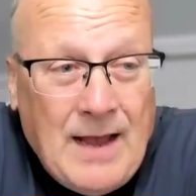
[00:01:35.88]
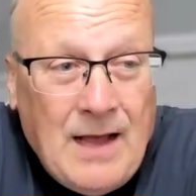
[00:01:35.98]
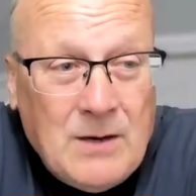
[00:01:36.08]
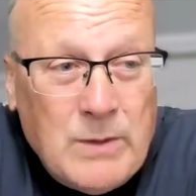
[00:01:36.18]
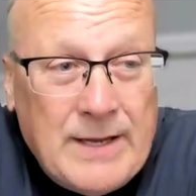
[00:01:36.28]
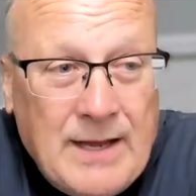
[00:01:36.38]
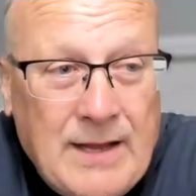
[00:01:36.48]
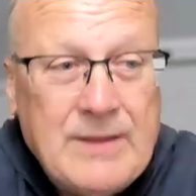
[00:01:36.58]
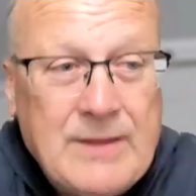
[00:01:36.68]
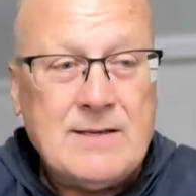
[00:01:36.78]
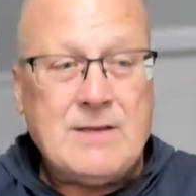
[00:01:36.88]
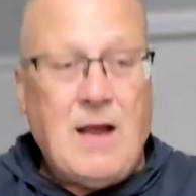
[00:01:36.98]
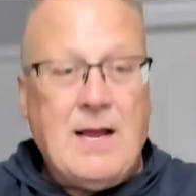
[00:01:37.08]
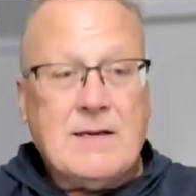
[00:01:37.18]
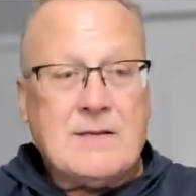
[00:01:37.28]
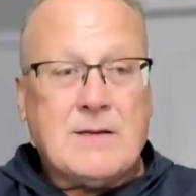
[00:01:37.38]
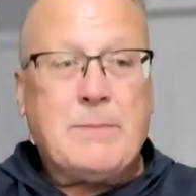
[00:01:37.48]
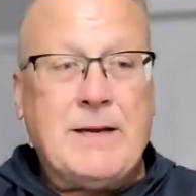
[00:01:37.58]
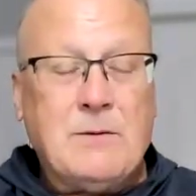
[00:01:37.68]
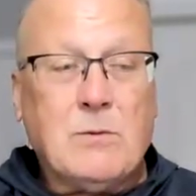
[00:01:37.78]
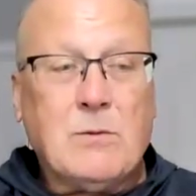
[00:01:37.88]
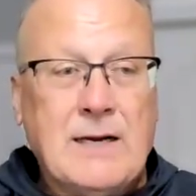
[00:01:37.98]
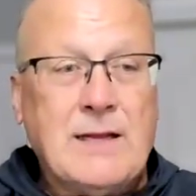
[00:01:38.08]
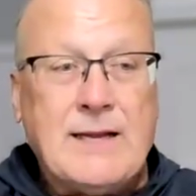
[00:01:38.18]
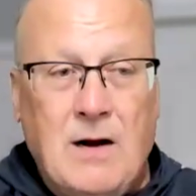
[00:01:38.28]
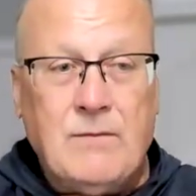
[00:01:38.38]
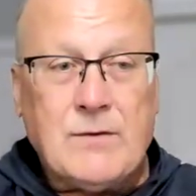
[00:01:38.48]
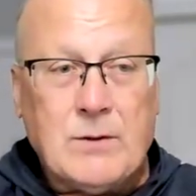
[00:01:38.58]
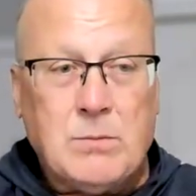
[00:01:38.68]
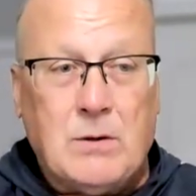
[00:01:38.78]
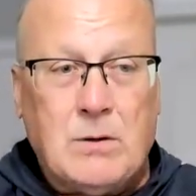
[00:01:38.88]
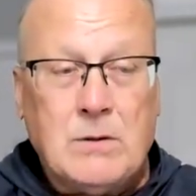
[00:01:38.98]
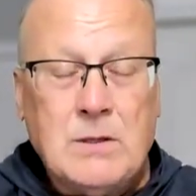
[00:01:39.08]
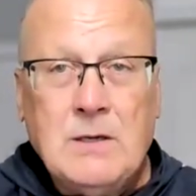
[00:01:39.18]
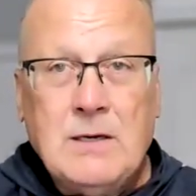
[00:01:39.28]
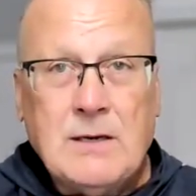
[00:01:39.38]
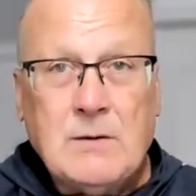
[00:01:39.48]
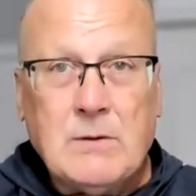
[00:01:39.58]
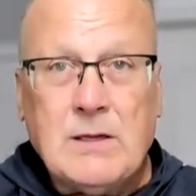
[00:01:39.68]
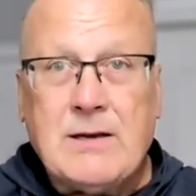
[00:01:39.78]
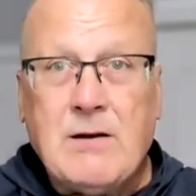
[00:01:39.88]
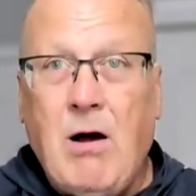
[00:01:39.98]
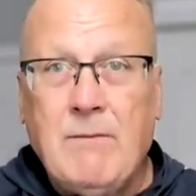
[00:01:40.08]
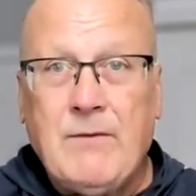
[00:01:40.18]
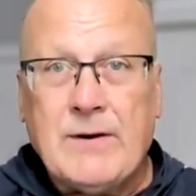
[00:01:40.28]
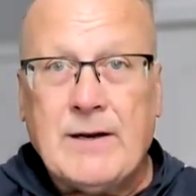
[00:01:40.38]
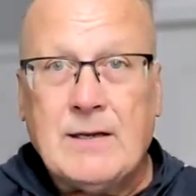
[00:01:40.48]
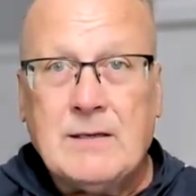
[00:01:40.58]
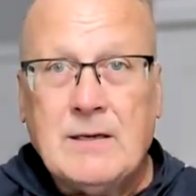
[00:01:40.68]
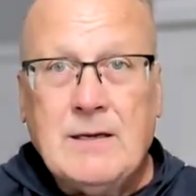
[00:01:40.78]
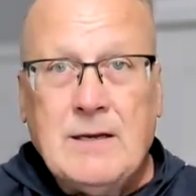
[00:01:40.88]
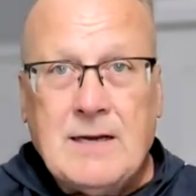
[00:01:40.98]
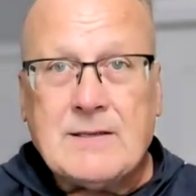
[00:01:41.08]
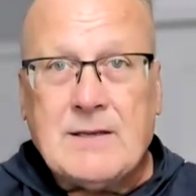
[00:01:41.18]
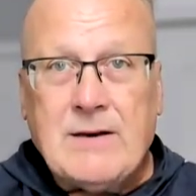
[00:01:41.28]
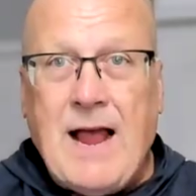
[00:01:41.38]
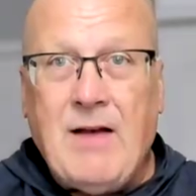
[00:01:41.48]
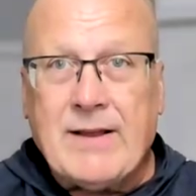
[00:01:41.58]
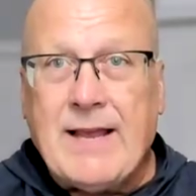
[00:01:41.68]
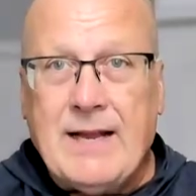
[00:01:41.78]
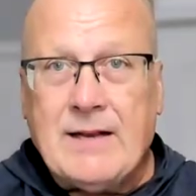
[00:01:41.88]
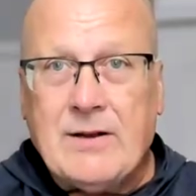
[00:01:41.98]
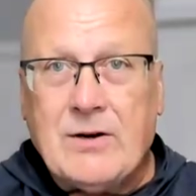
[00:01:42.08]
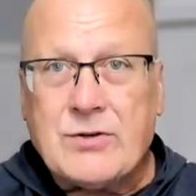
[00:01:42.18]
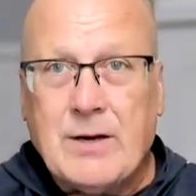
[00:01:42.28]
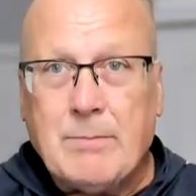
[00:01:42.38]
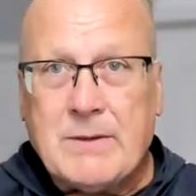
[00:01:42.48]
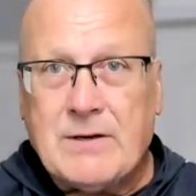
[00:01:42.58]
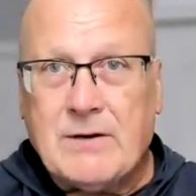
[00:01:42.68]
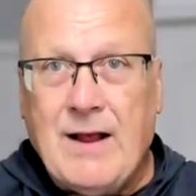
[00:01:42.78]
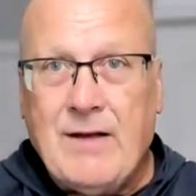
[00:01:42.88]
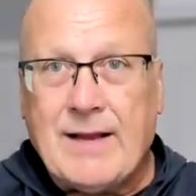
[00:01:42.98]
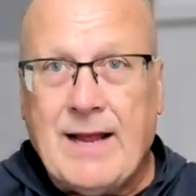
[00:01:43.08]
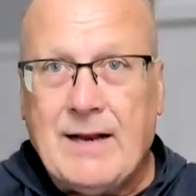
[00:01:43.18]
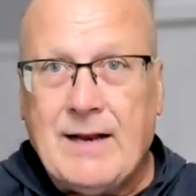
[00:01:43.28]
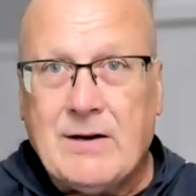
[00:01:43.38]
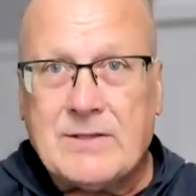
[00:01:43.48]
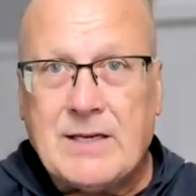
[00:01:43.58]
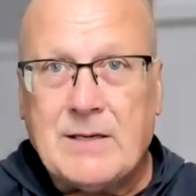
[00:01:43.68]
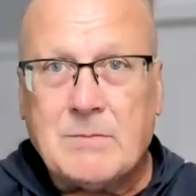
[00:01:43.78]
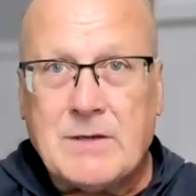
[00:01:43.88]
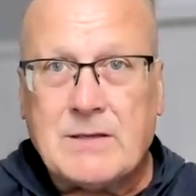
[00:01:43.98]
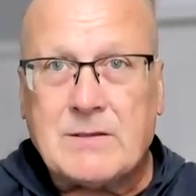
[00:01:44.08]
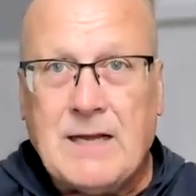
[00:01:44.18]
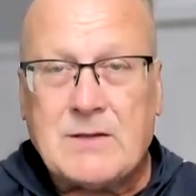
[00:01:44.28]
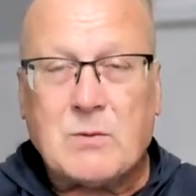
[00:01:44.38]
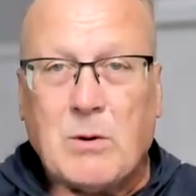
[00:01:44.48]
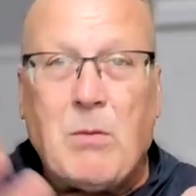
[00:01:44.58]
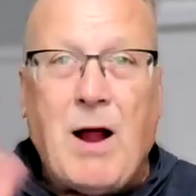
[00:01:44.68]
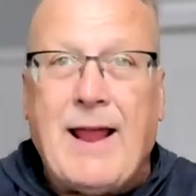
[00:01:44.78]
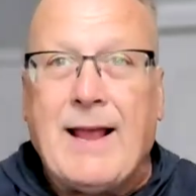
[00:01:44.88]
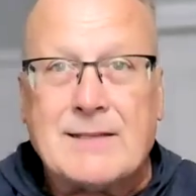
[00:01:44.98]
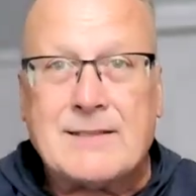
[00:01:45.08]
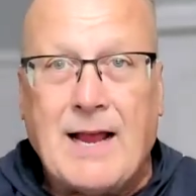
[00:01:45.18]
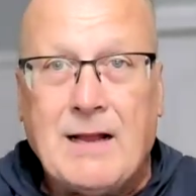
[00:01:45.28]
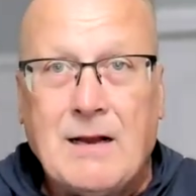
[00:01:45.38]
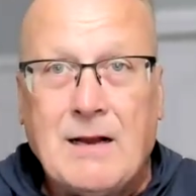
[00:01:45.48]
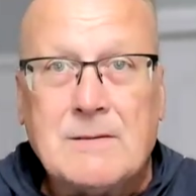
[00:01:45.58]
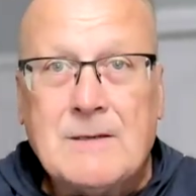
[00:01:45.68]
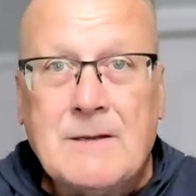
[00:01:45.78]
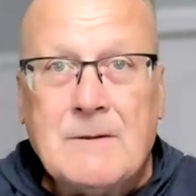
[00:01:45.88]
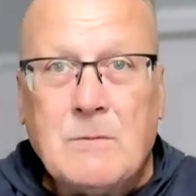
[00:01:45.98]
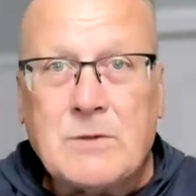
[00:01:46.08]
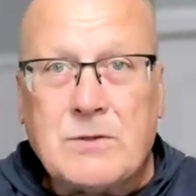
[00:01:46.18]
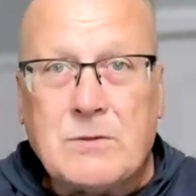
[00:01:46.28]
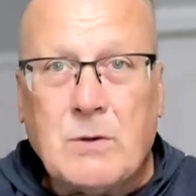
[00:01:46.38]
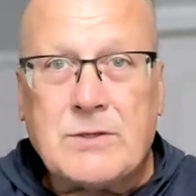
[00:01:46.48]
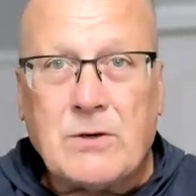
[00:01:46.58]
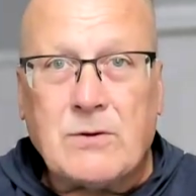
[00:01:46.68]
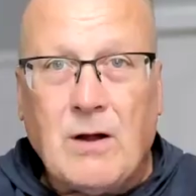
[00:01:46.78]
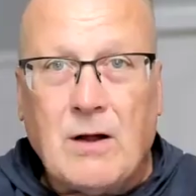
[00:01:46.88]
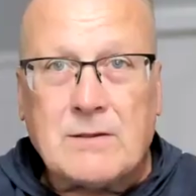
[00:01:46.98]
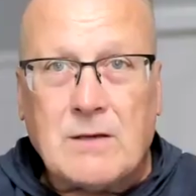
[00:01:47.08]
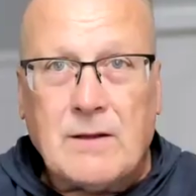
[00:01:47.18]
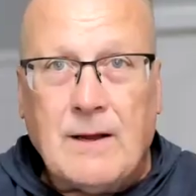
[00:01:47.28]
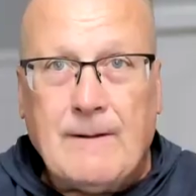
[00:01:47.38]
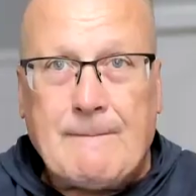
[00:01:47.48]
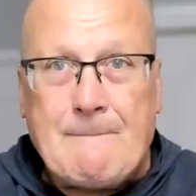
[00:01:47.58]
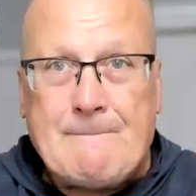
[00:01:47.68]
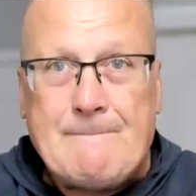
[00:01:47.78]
how do we get these guys to be really comfortable and really confident as they're navigating their ship, as they're navigating their teams. That's where my head's at. What's your thoughts on that?